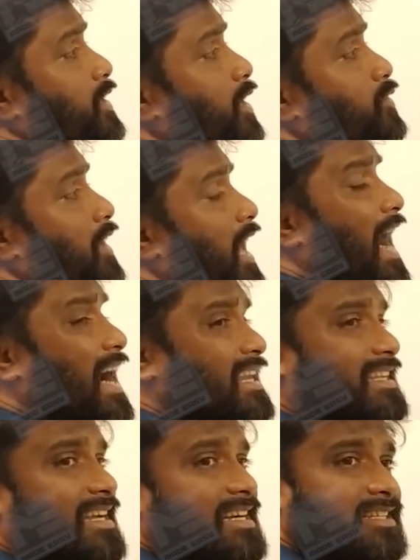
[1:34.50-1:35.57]
you have to add
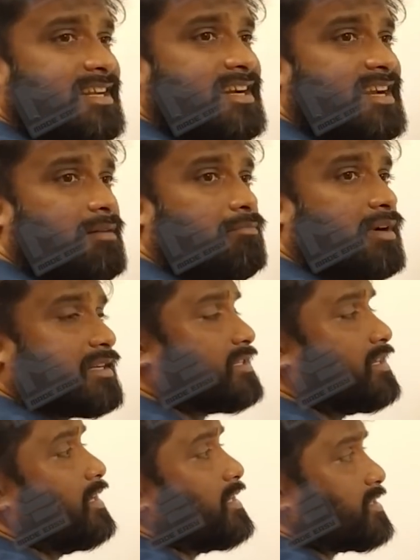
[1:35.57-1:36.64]
the adjacent numbers
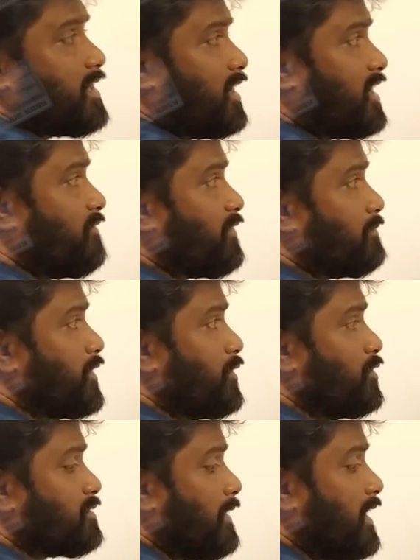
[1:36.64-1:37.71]
starting from the
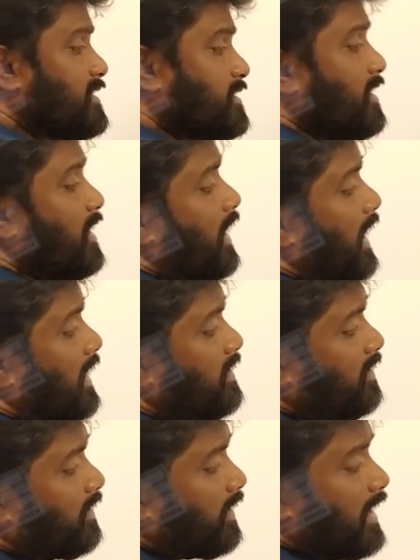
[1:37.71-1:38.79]
units place and
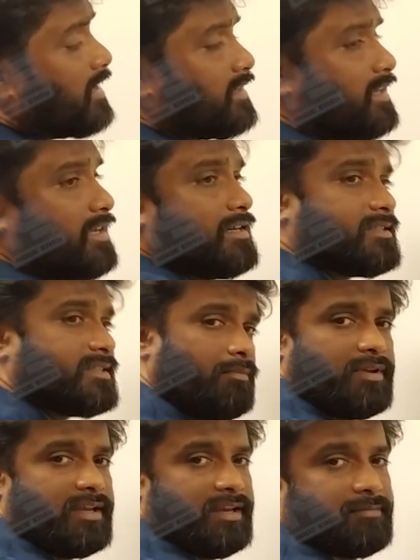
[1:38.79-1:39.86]
write the sum
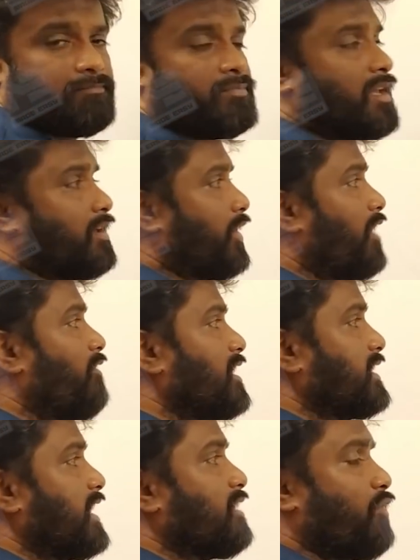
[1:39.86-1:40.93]
here. Now I will
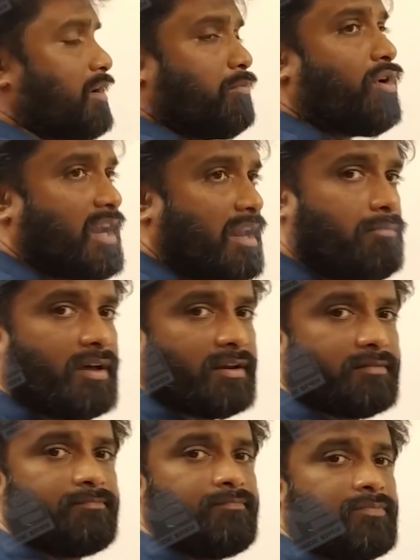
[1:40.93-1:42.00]
take one more number
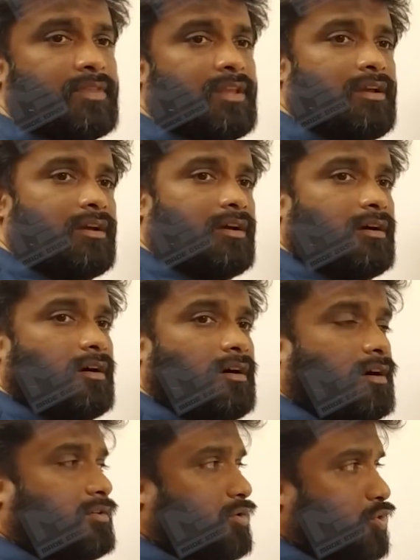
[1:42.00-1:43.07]

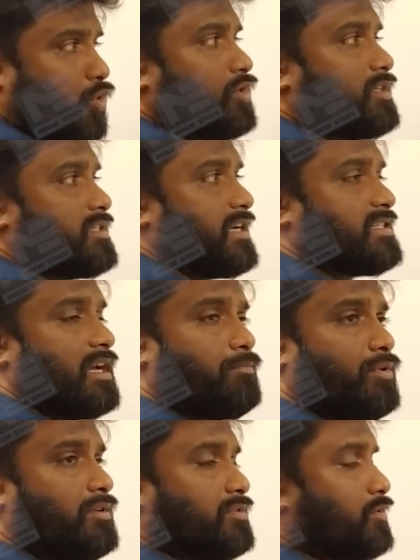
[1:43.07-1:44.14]
uh, to show this
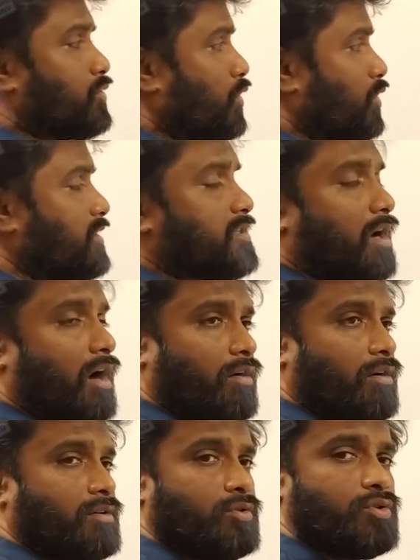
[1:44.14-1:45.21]
example, to show this how
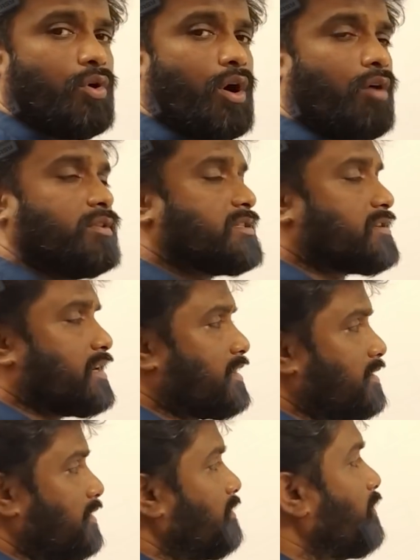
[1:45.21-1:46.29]
uh, to show how this trick
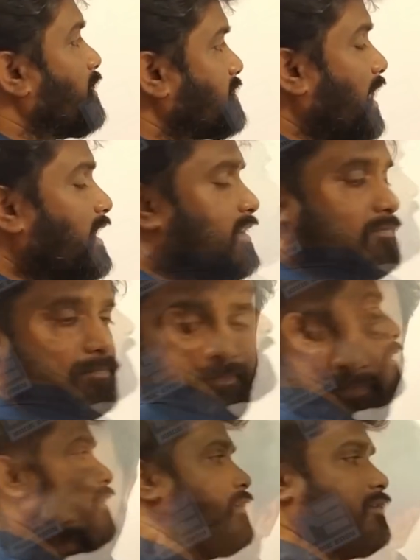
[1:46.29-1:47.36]
works like.
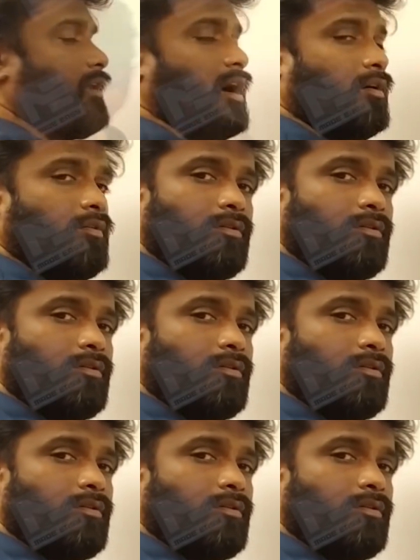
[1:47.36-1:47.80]
Now